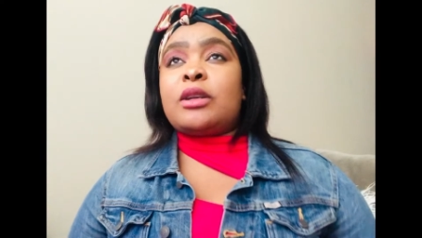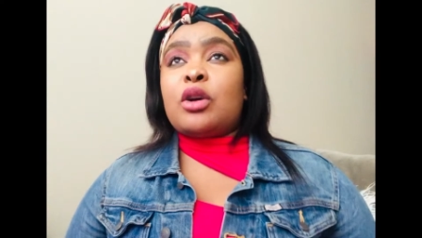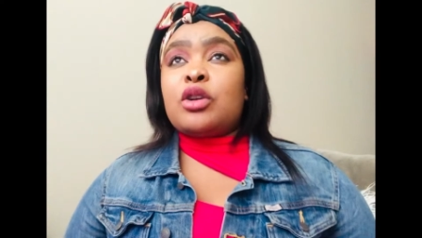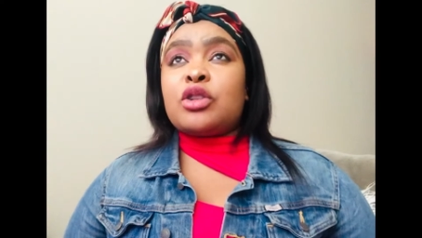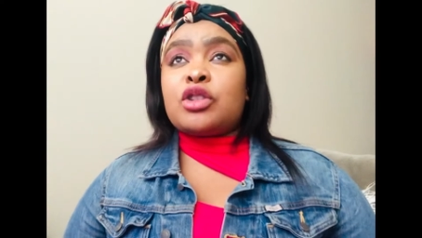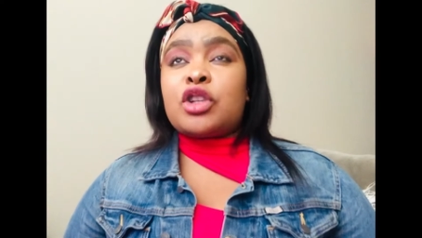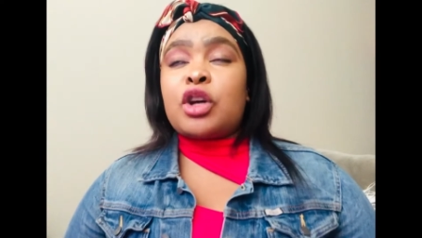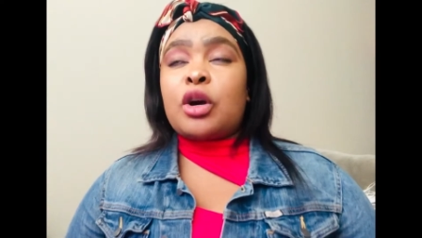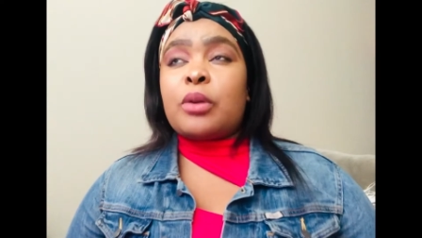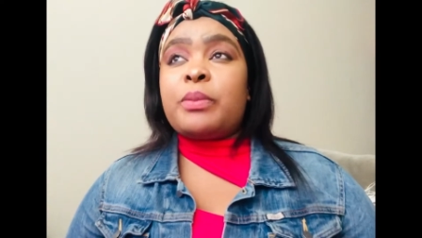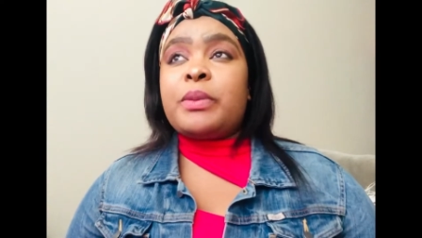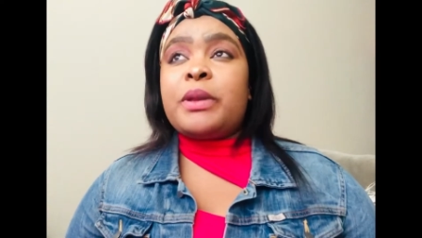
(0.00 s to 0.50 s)
on
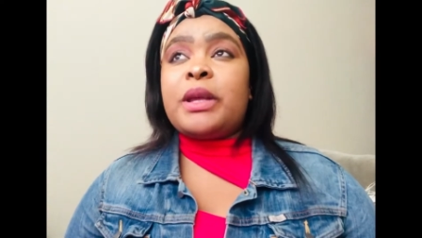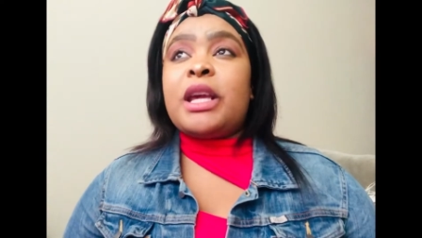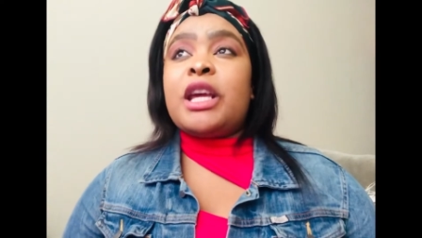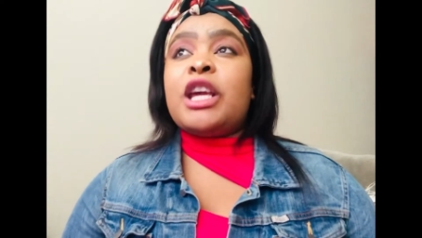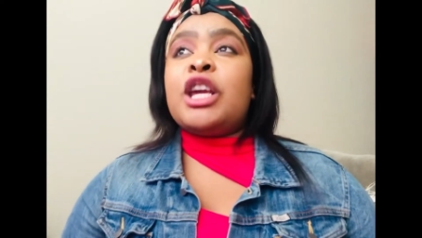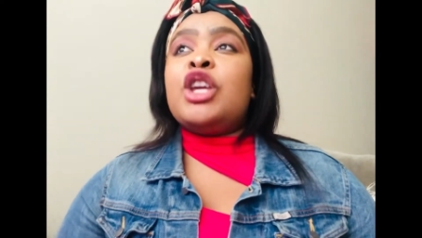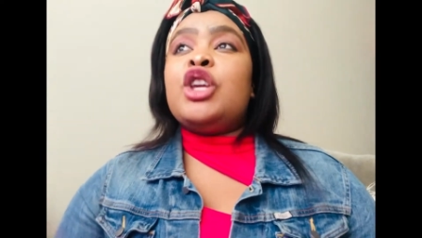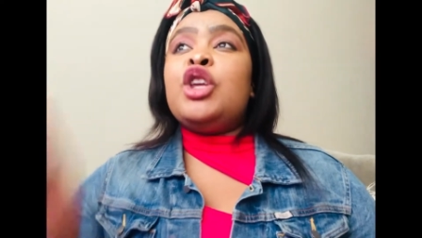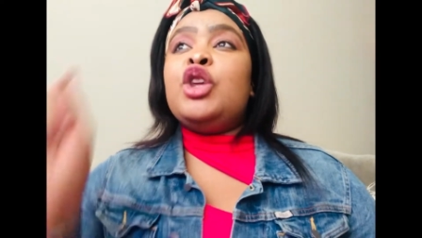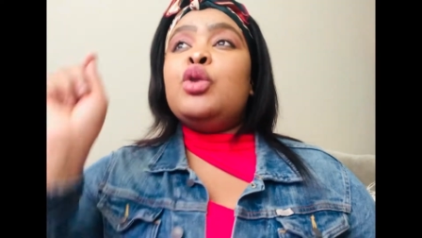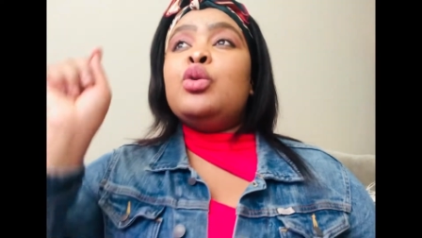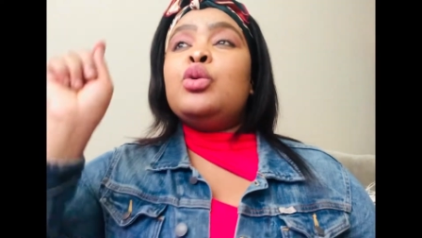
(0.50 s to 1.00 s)
top there,
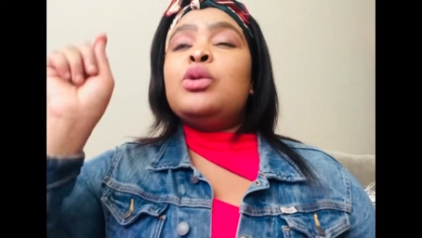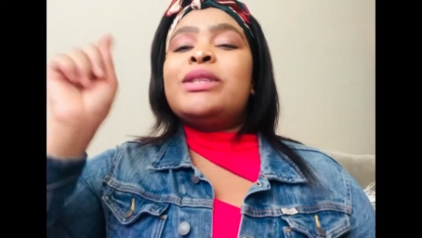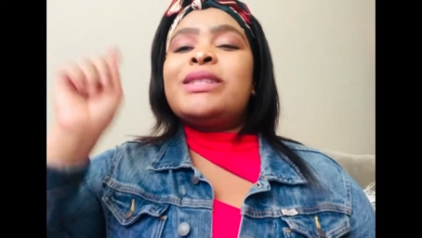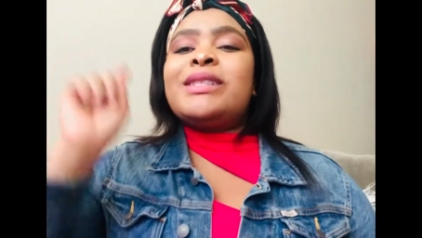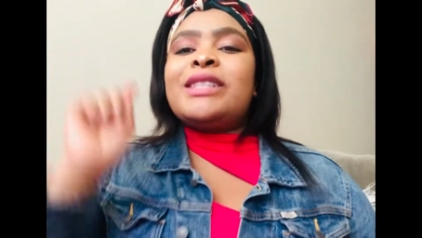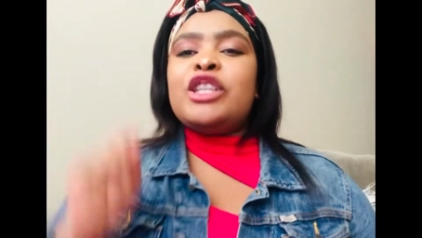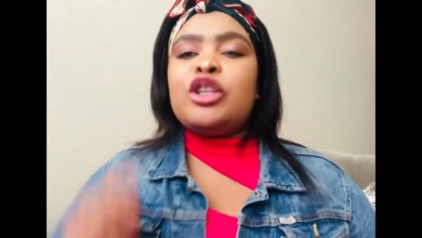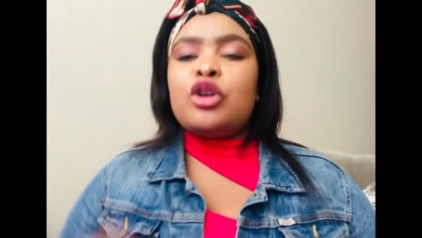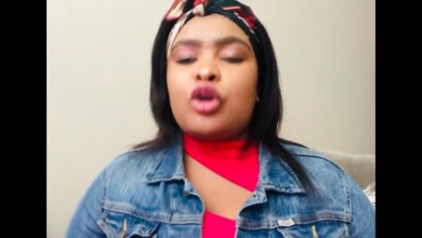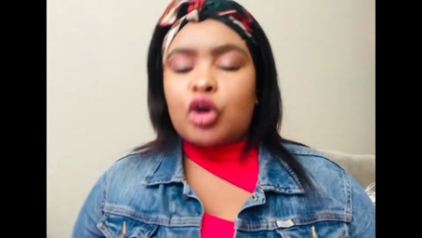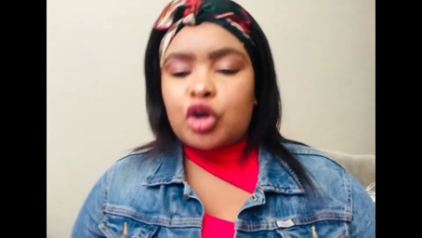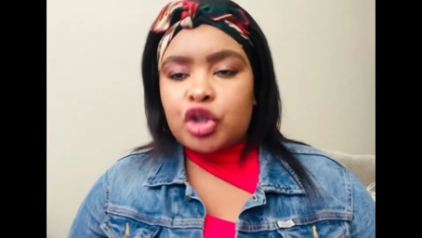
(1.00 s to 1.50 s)
you will
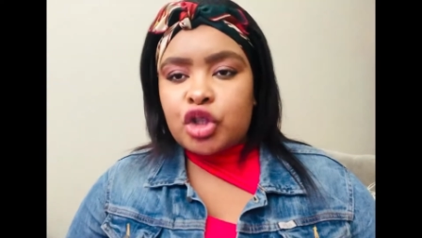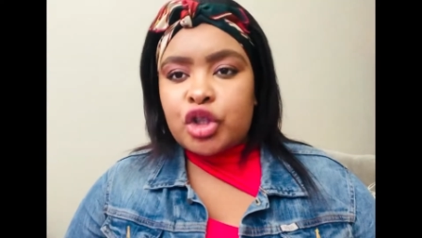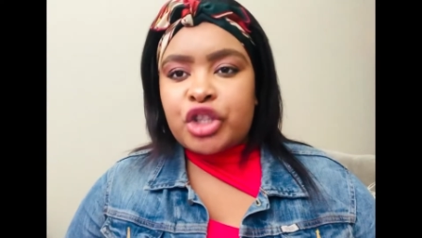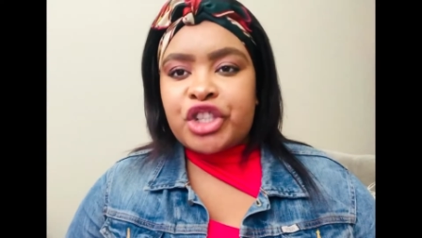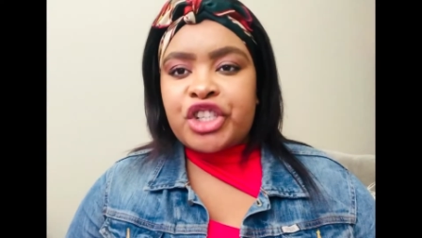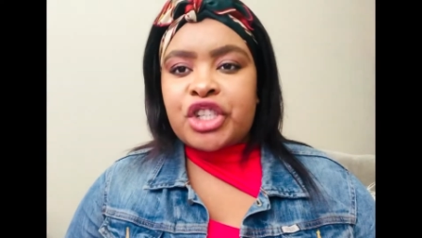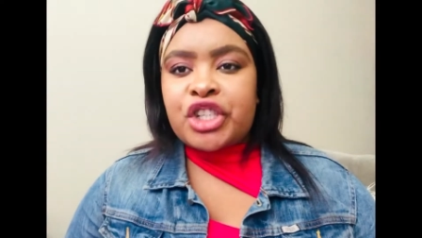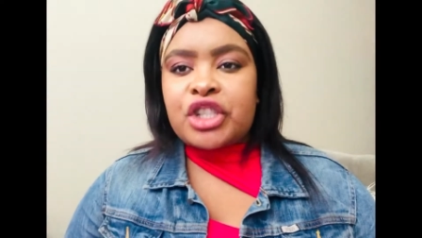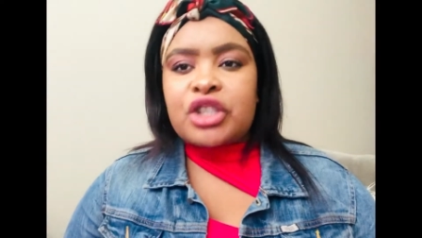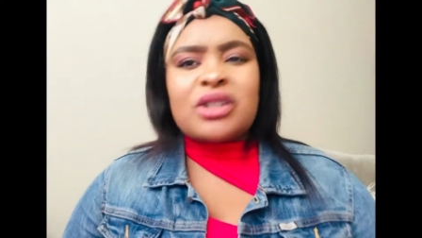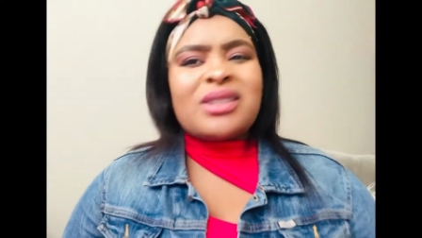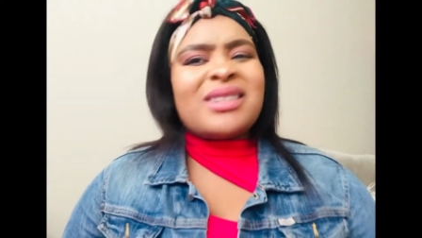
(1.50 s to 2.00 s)
see
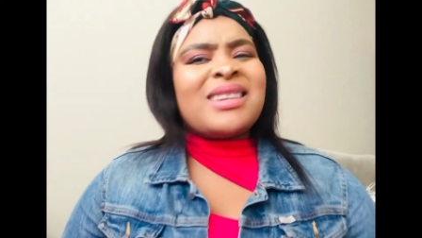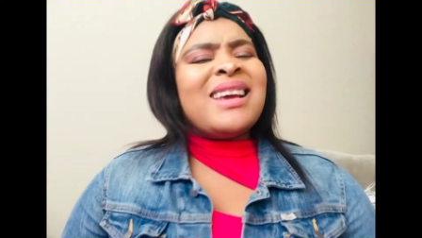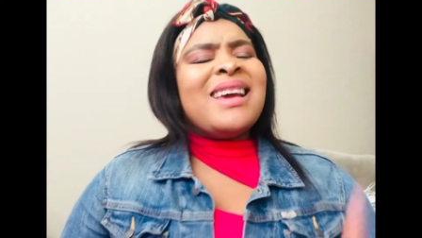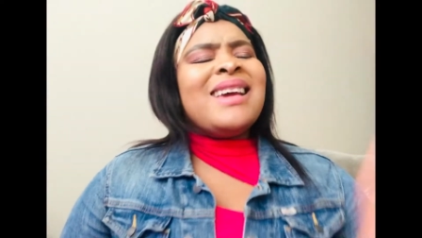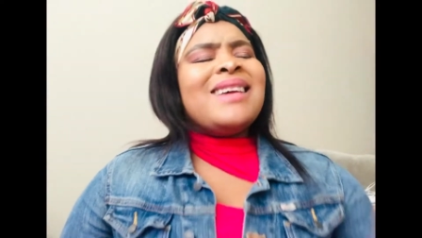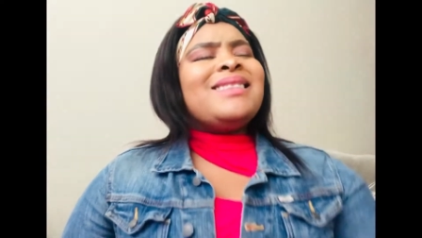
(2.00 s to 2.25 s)
auditions.